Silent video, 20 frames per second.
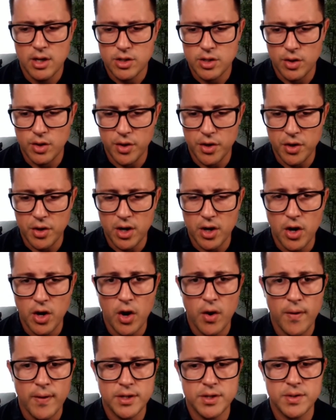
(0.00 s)
So you're
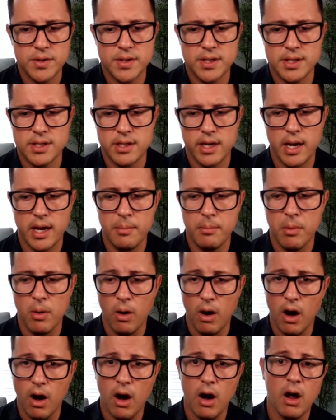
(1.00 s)
going to
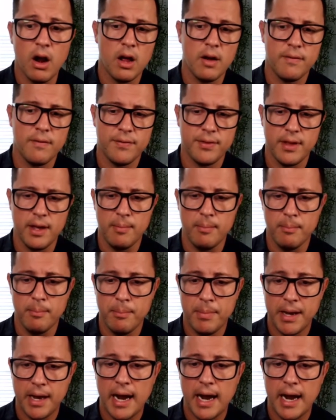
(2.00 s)
disable all of them.